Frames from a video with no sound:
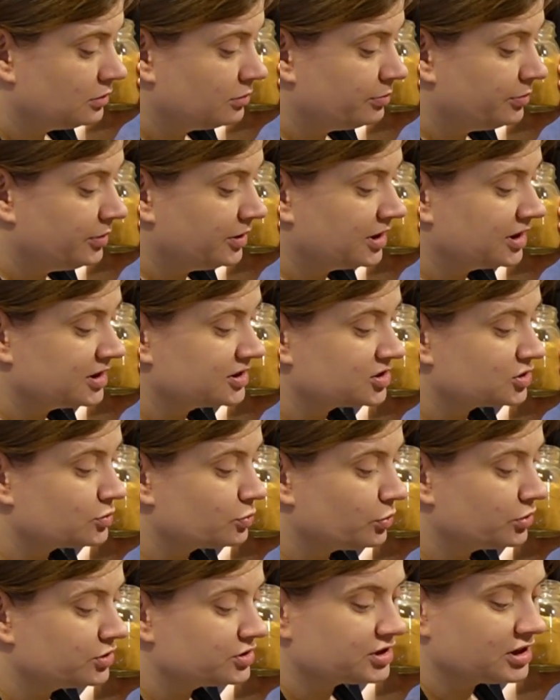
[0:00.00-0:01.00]
because
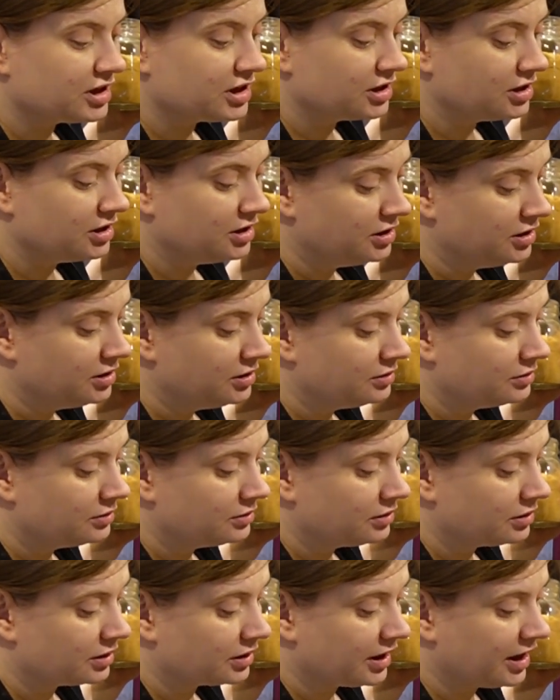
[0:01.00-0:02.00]
once I
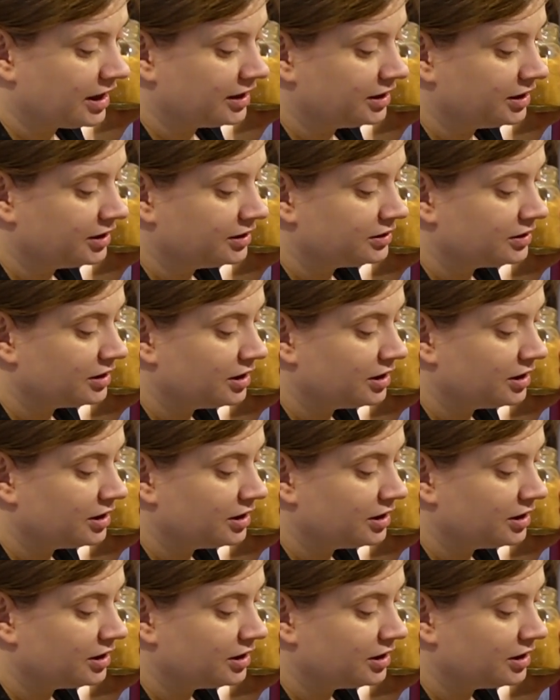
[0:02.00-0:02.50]
can it,